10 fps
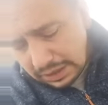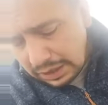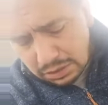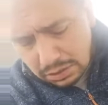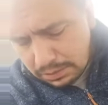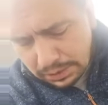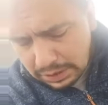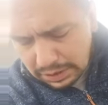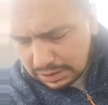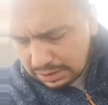I don't know.
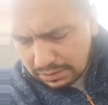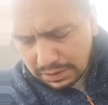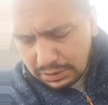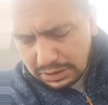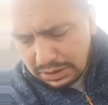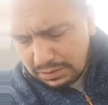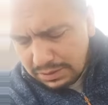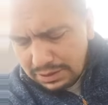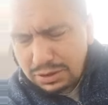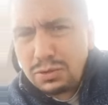It's it's very it's
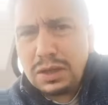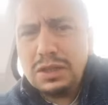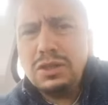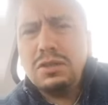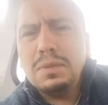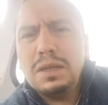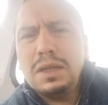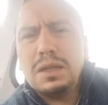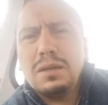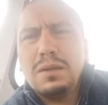very strange to me
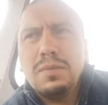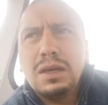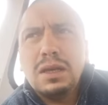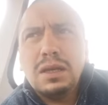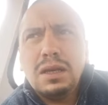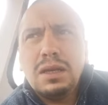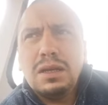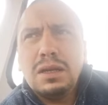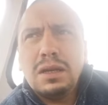that in